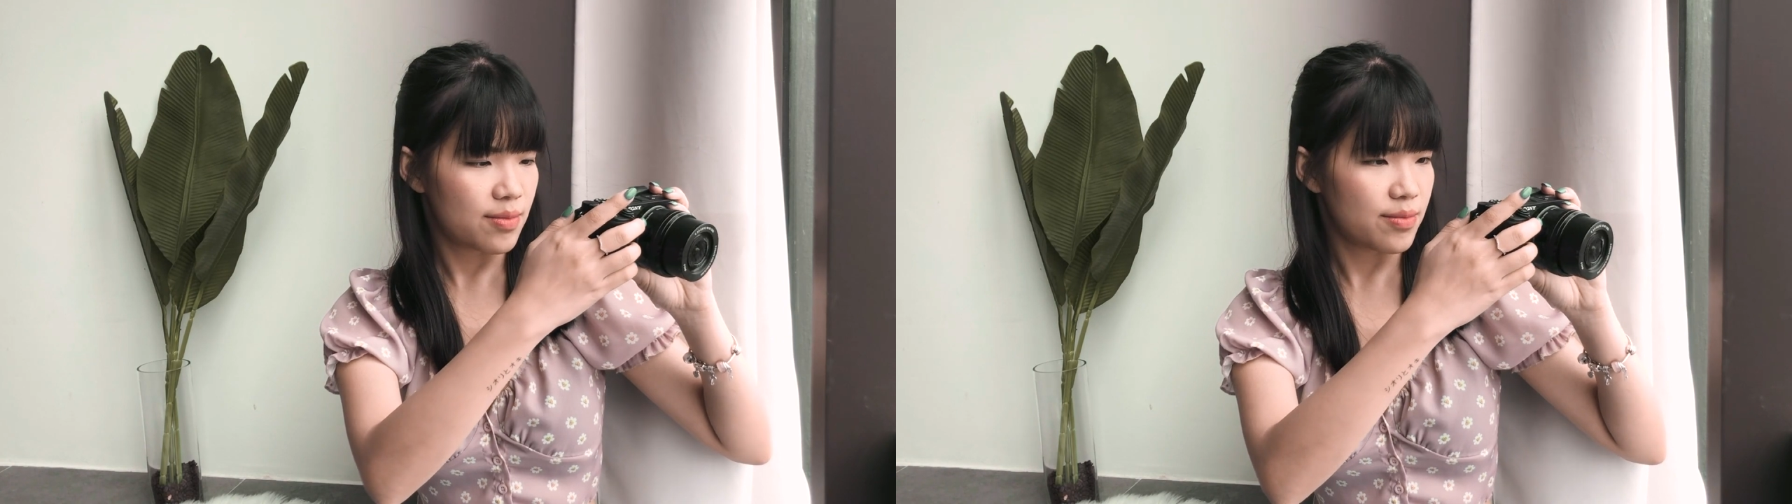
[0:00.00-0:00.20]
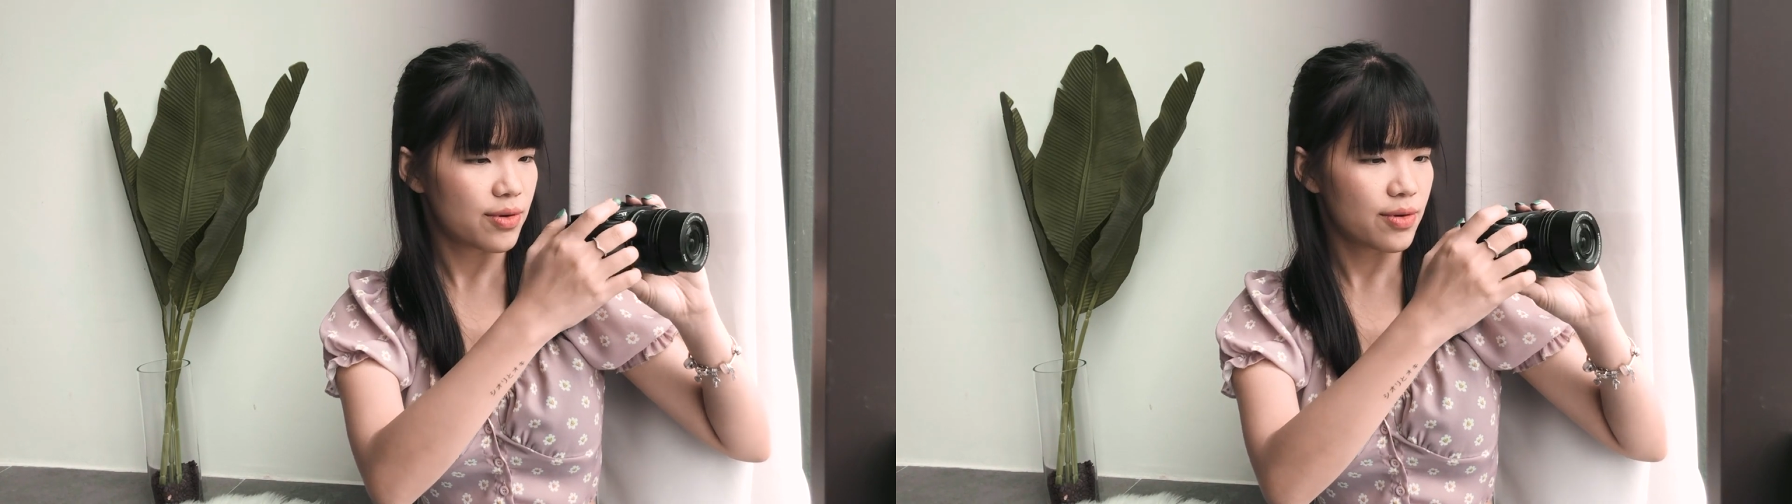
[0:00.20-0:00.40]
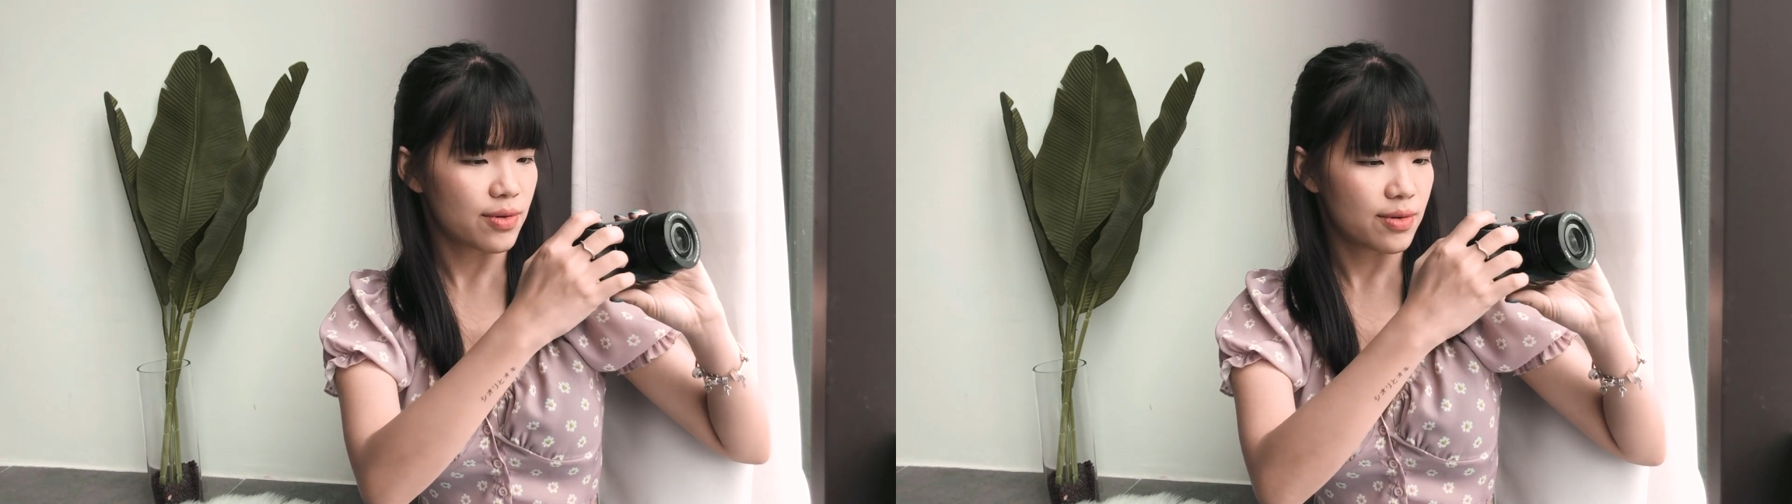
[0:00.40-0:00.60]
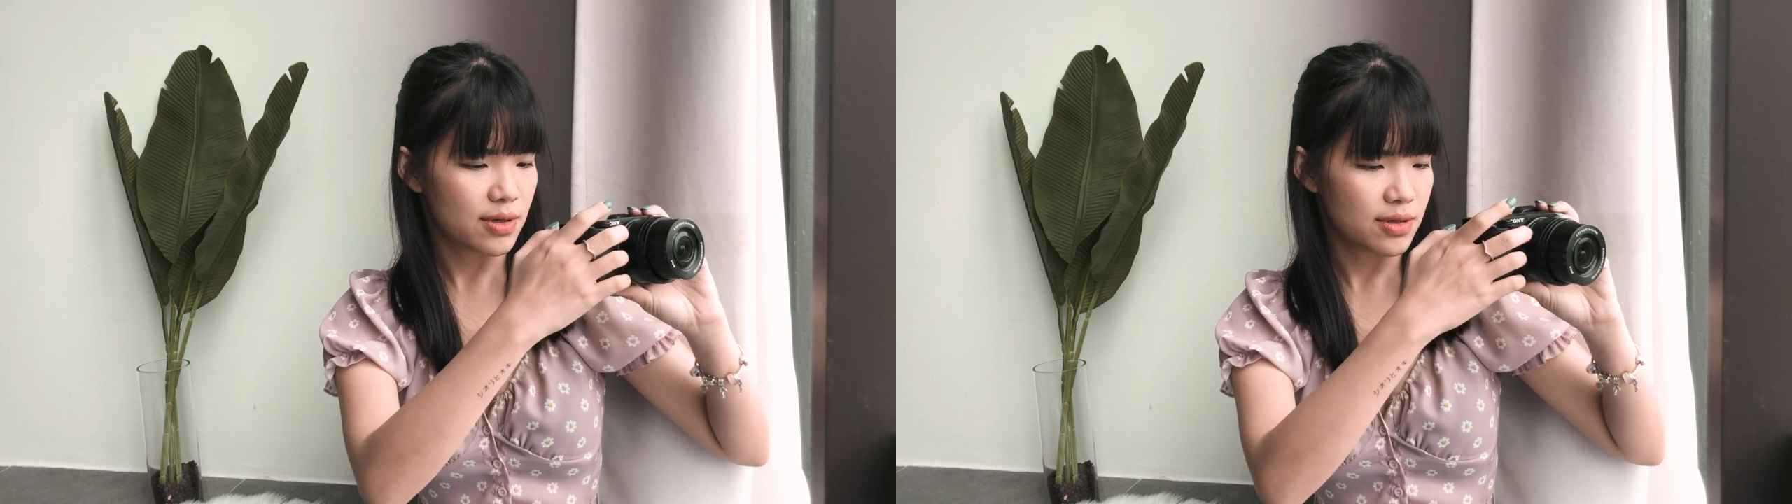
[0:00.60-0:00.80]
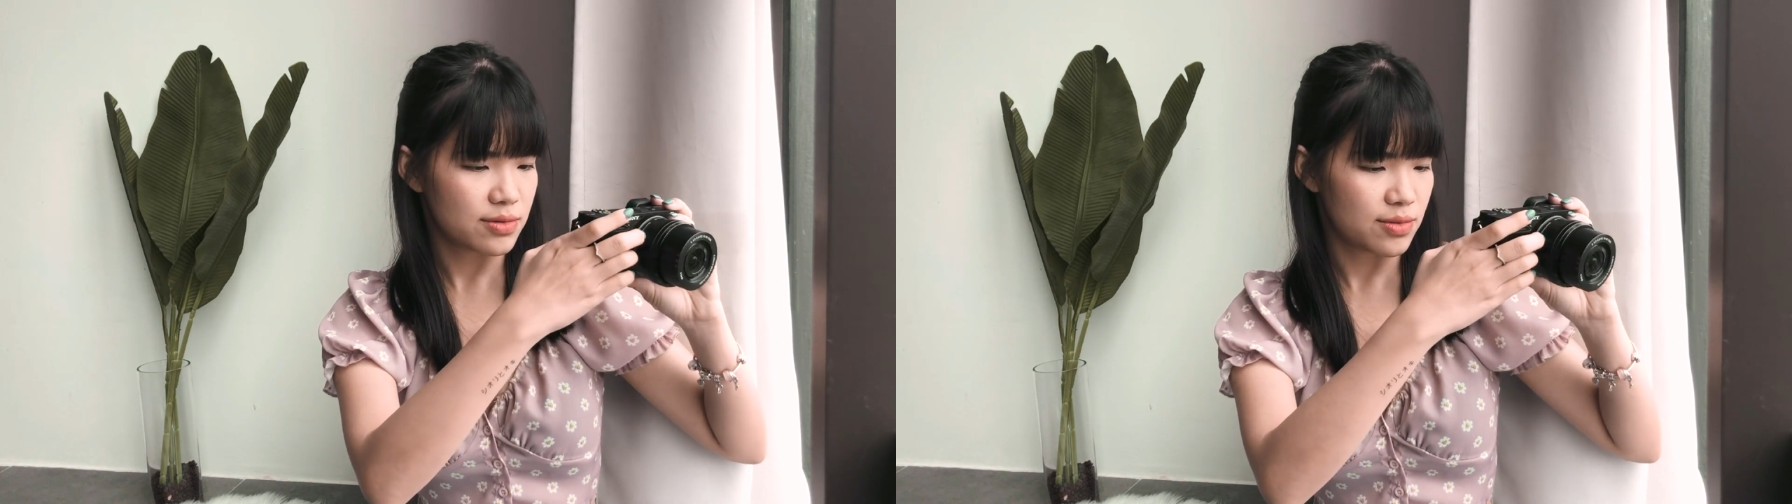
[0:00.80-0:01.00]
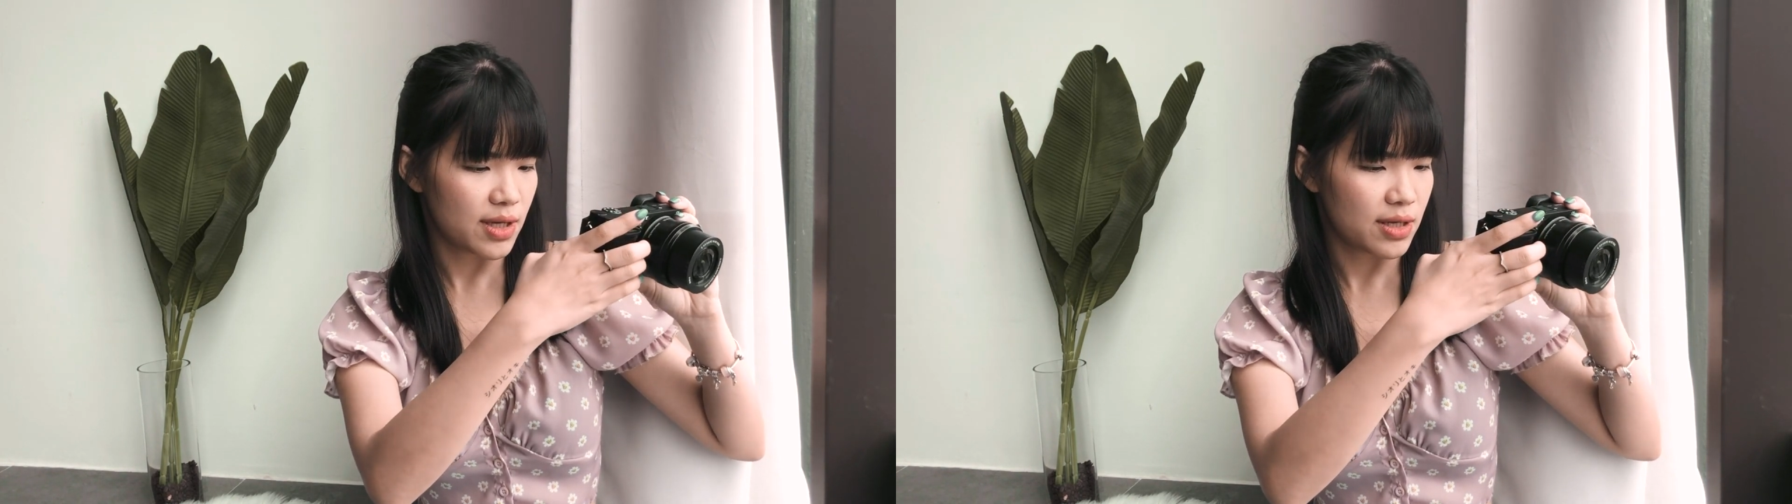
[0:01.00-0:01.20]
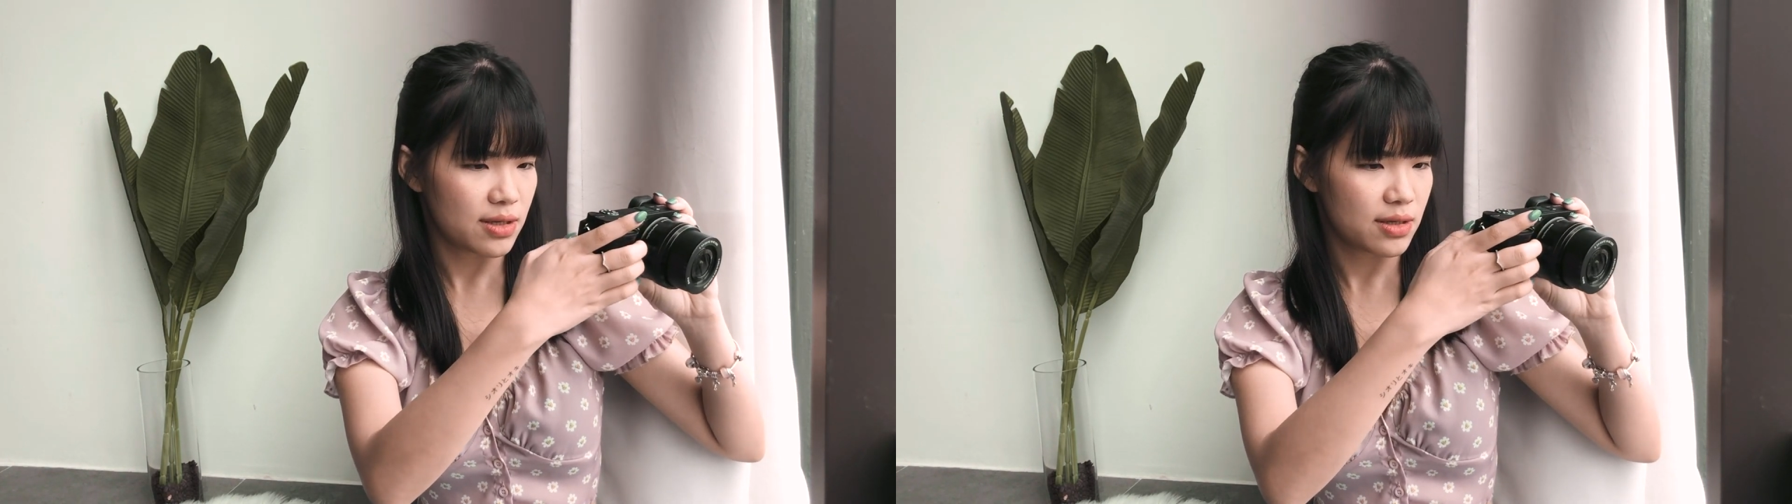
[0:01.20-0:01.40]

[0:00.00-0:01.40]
Bro, how do I?